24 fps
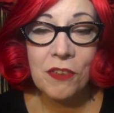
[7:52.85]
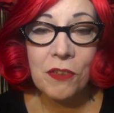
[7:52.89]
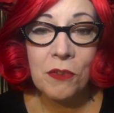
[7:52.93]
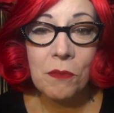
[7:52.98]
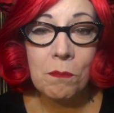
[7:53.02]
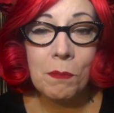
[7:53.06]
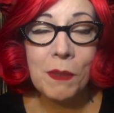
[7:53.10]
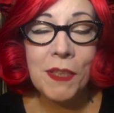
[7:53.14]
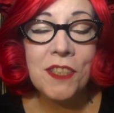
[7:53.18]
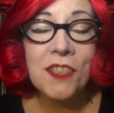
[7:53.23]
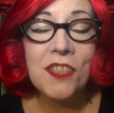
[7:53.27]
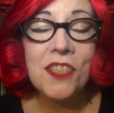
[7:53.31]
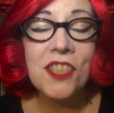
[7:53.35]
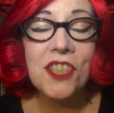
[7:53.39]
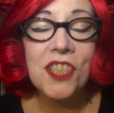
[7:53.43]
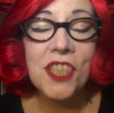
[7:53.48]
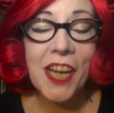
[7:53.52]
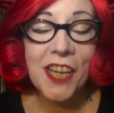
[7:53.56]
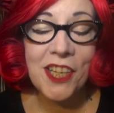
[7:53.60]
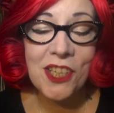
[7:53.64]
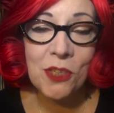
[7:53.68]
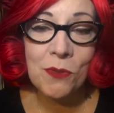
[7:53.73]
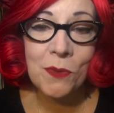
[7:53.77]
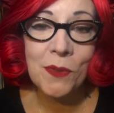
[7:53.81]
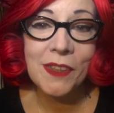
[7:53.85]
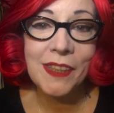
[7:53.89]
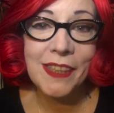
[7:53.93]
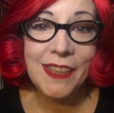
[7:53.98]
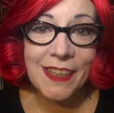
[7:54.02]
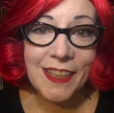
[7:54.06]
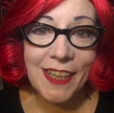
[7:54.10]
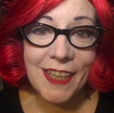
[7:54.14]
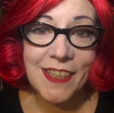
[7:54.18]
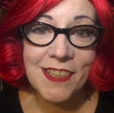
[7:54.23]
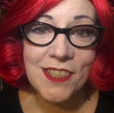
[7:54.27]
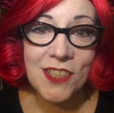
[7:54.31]
be genuinely
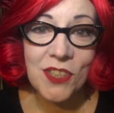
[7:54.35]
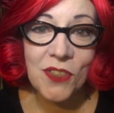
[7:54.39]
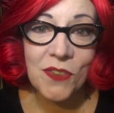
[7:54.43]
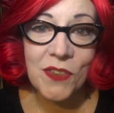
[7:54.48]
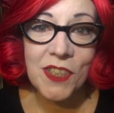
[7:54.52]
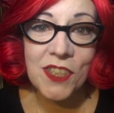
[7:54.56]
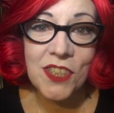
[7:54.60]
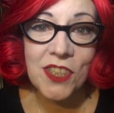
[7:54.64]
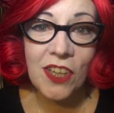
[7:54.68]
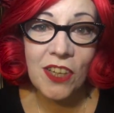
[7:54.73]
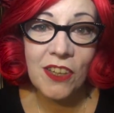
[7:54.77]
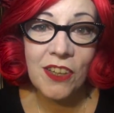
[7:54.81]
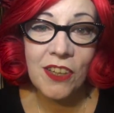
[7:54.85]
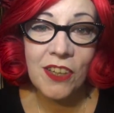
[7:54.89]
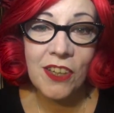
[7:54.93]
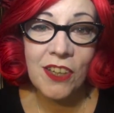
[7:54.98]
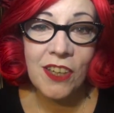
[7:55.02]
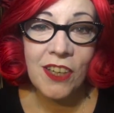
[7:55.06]
nice to each other,